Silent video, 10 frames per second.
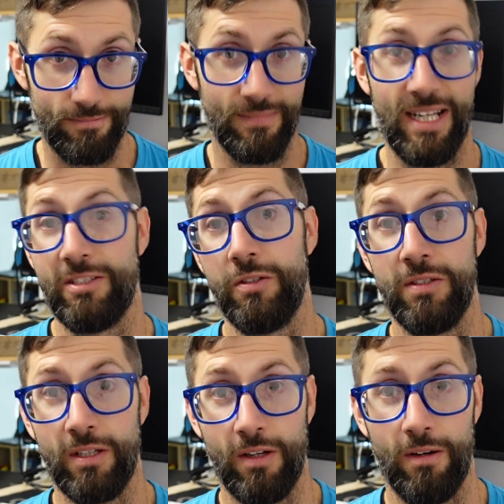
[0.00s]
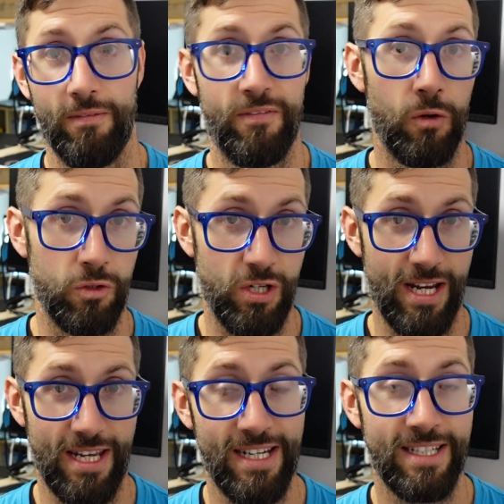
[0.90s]
And that's using
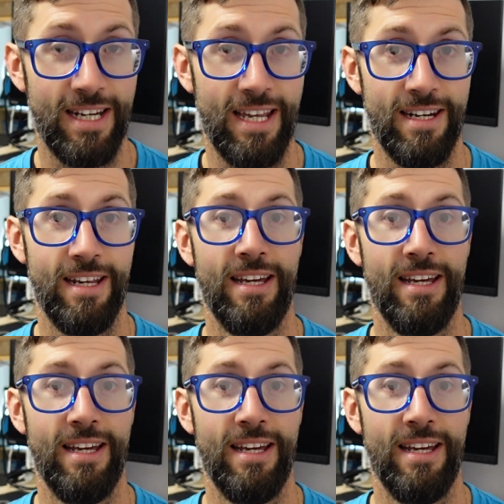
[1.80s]
4G internet